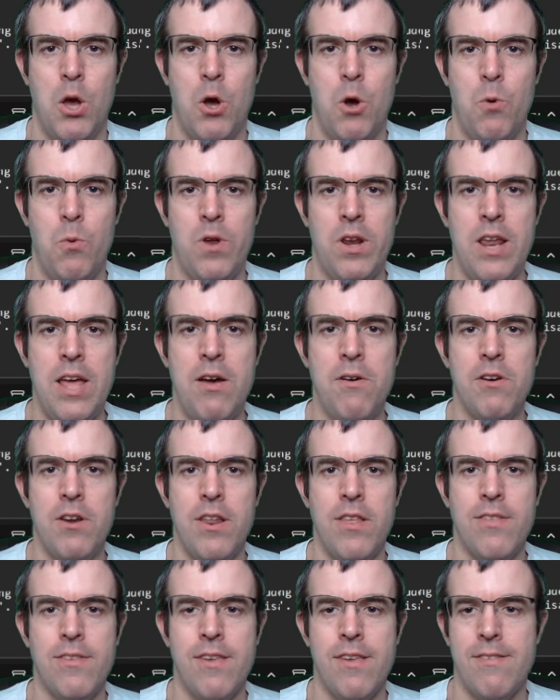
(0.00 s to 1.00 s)
We're now going
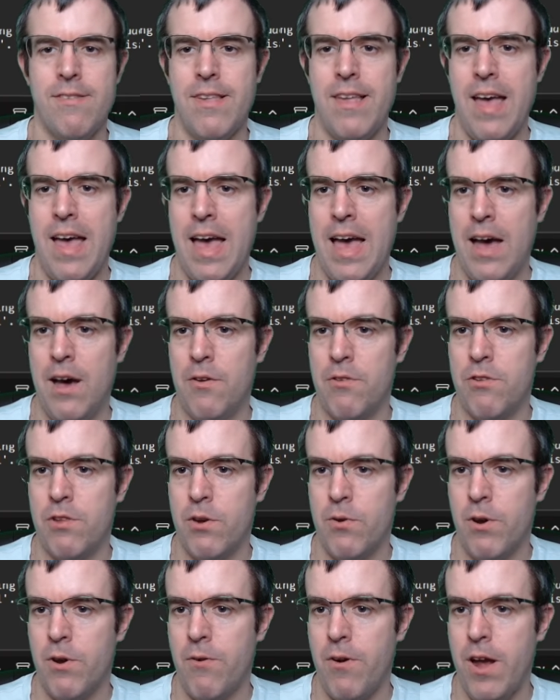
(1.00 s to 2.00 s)
to test that out, so
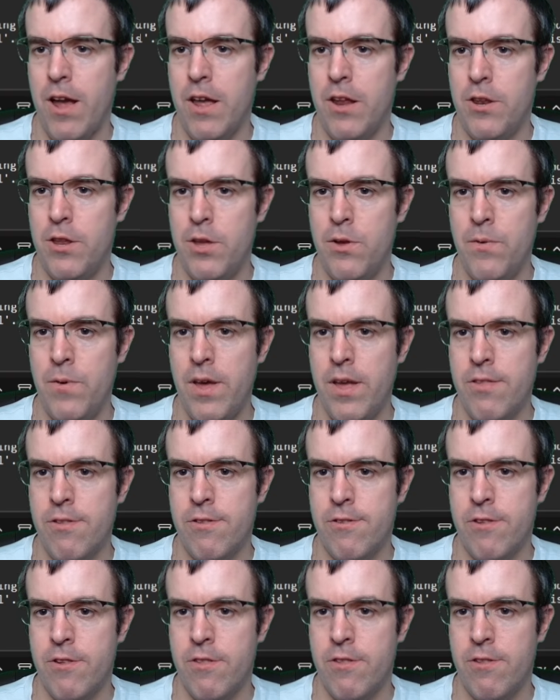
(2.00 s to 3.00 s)
we'll create a new
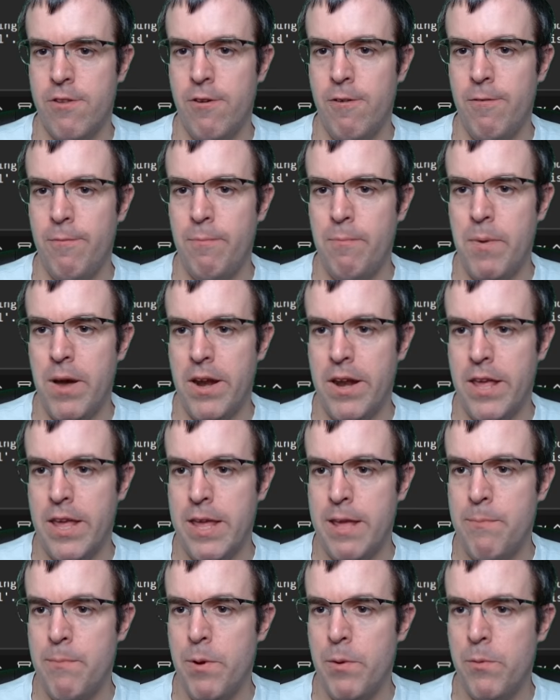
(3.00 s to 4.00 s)
instance of
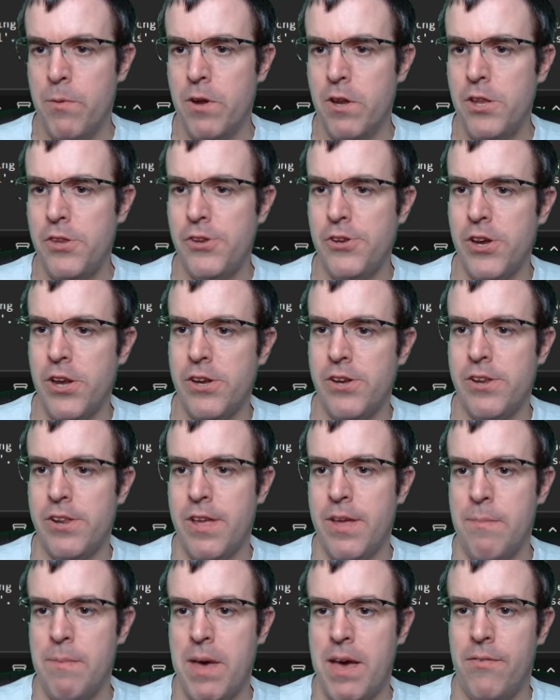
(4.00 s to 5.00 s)
money, but we're going to change
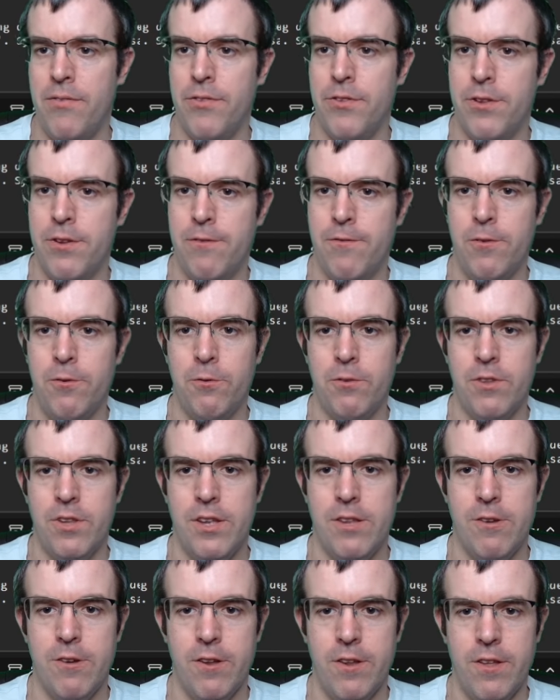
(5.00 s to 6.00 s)
the amount to
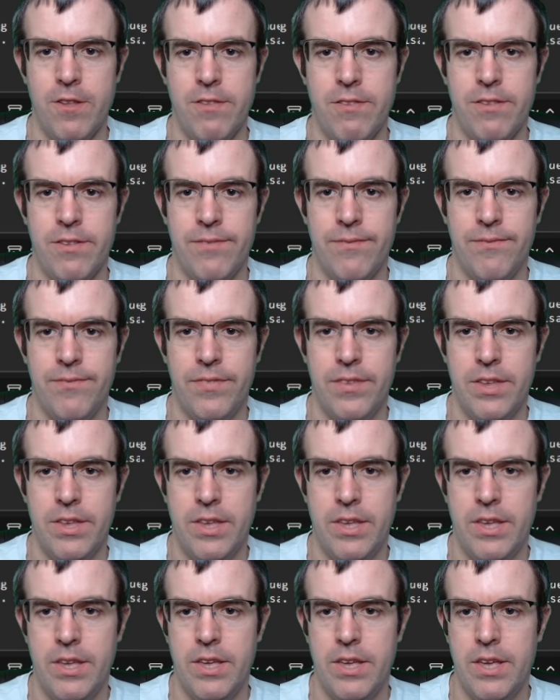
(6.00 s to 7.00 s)
$40.
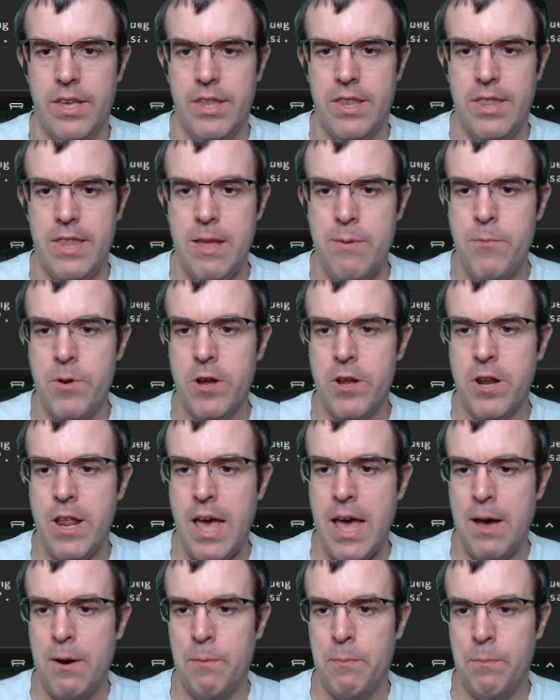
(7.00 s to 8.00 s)
Then we're going
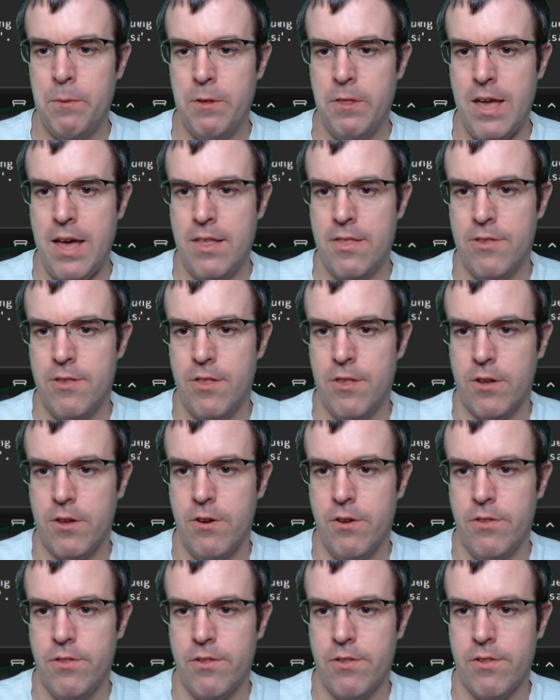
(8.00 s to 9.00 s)
to output that to the
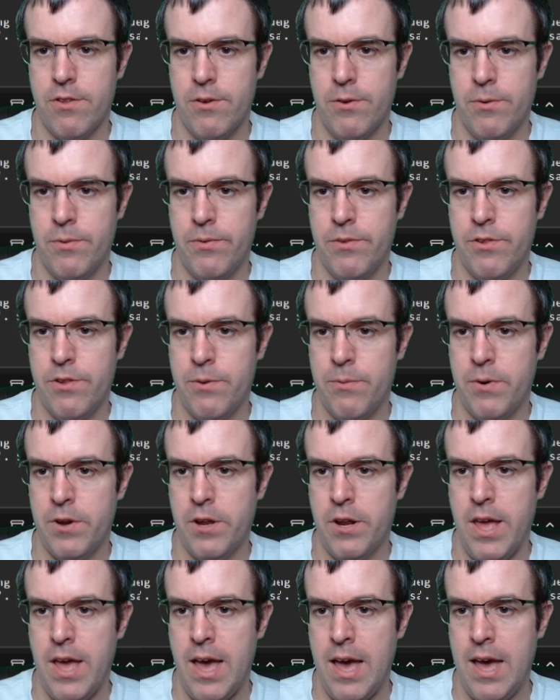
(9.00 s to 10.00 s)
console, so we're
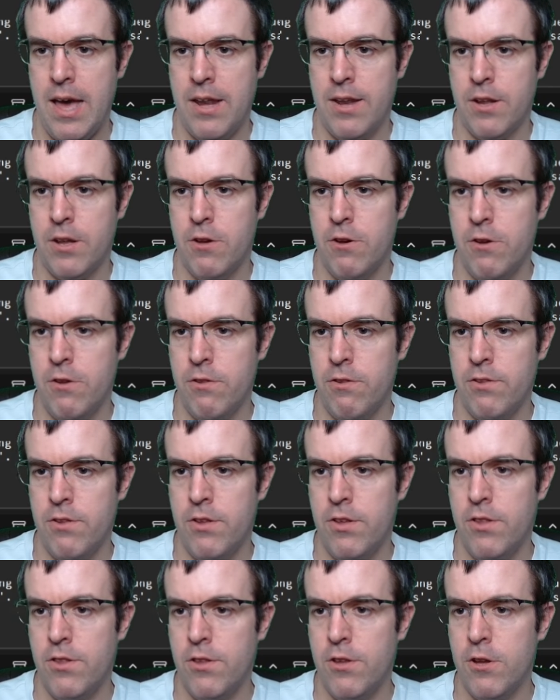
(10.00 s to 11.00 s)
going to add
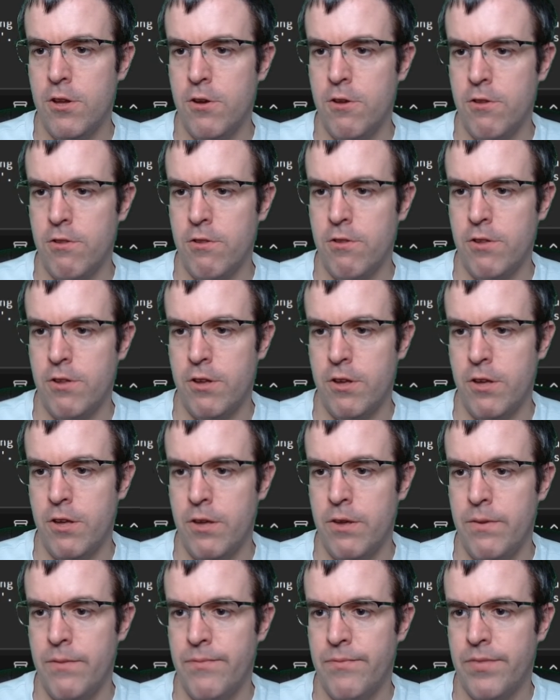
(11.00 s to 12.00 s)
cost to
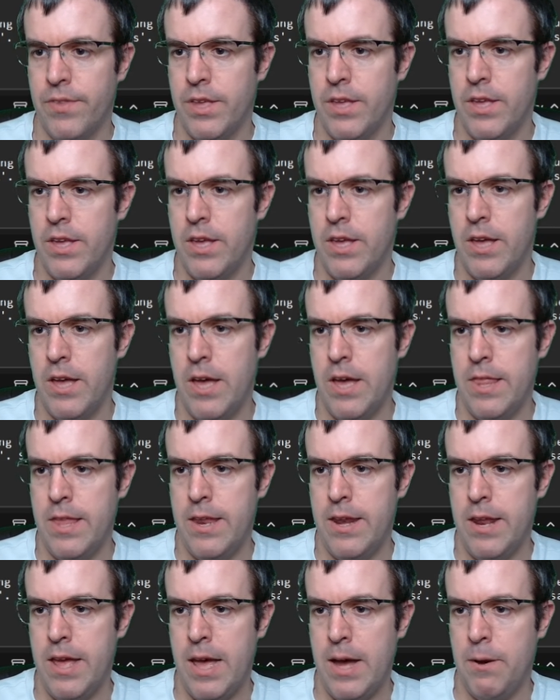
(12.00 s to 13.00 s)
cost2, and
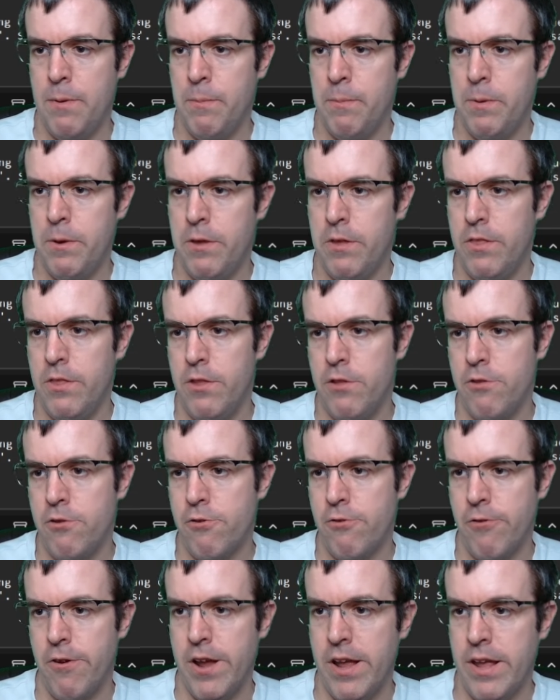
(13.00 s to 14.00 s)
then output the
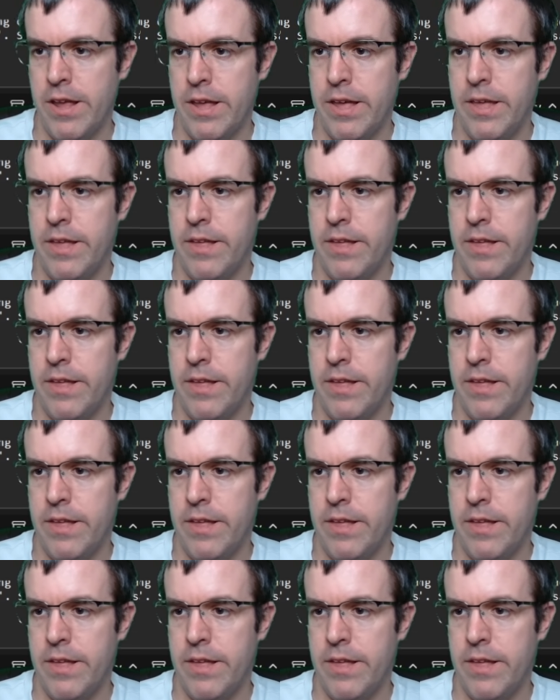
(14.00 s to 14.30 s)
string.